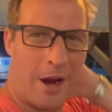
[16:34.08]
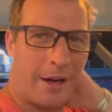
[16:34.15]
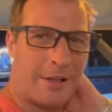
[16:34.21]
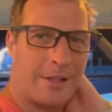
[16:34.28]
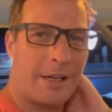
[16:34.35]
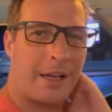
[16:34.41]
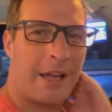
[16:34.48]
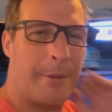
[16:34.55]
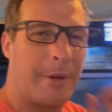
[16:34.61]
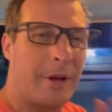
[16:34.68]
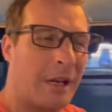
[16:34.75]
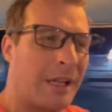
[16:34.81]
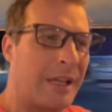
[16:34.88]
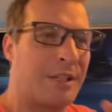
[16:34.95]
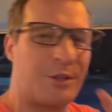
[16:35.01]
because it
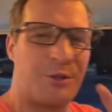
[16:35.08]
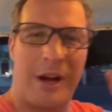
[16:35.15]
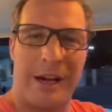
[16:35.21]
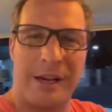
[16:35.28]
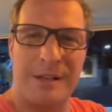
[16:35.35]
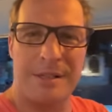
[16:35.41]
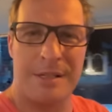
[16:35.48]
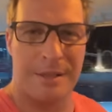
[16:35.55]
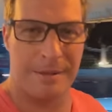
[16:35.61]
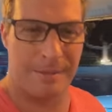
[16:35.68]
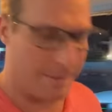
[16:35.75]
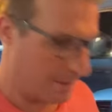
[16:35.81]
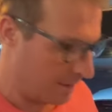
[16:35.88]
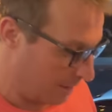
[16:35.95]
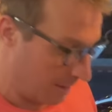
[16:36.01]
chemically straightens it.
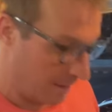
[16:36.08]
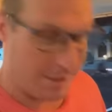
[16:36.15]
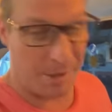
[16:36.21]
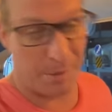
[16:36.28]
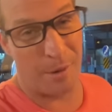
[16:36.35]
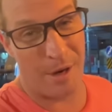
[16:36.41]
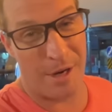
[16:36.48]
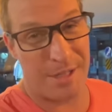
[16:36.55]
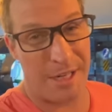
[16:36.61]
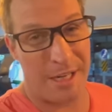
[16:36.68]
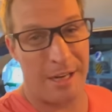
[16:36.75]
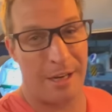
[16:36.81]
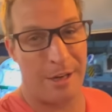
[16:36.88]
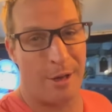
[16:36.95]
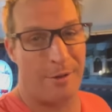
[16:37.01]
It's the worst thing
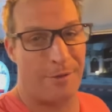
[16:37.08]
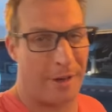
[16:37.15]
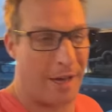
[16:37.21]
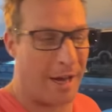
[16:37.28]
you can do for your